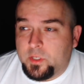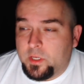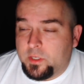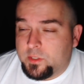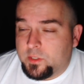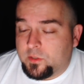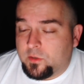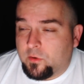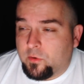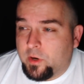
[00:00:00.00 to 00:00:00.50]

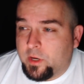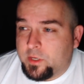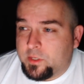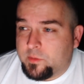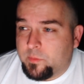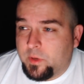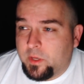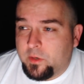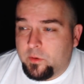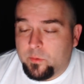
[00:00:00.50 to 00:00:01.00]
Jesus
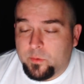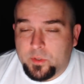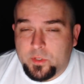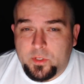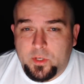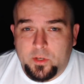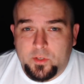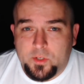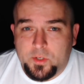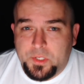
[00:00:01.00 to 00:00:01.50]
Christ, man, you are
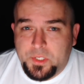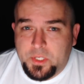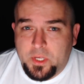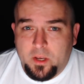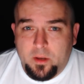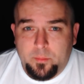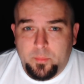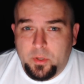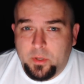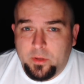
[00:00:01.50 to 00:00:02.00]
such a
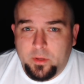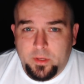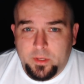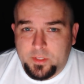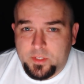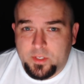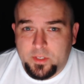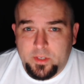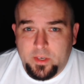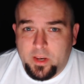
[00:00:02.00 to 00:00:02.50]
sub.
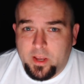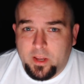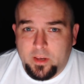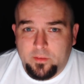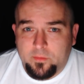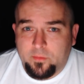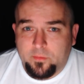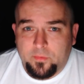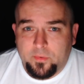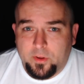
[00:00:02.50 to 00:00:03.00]
It's
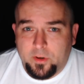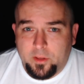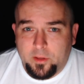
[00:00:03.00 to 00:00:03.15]
not even